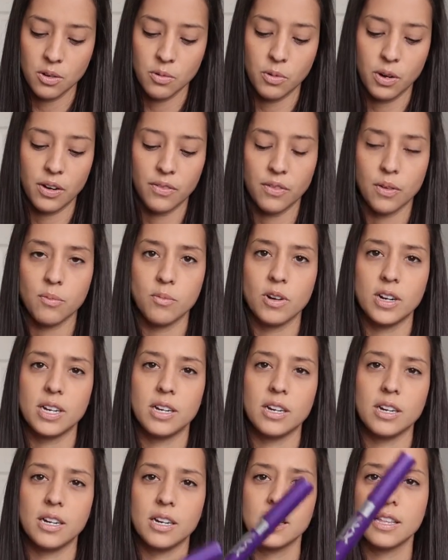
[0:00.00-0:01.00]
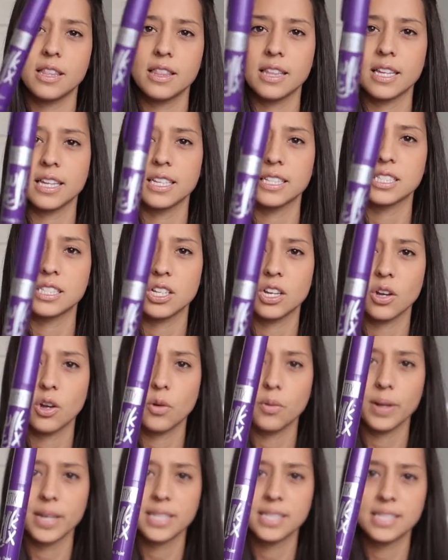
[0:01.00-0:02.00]
one of them were these
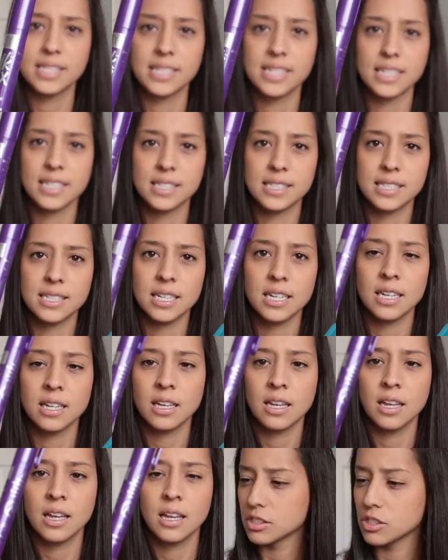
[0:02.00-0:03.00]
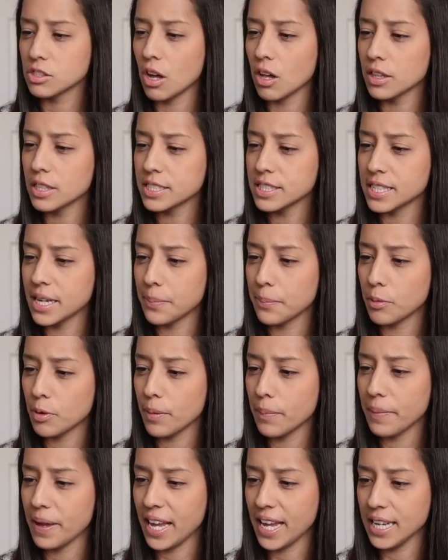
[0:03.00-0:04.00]
Kwik Stix solid
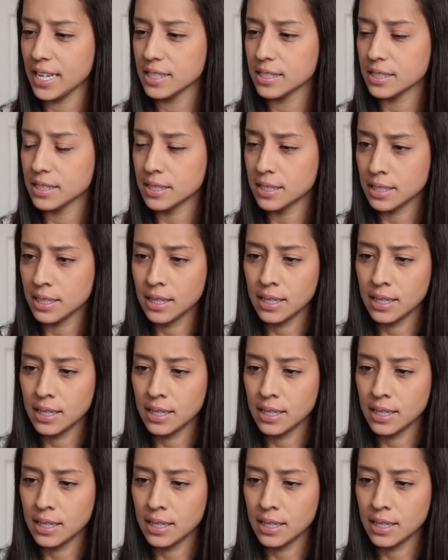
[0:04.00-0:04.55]
tempera paint.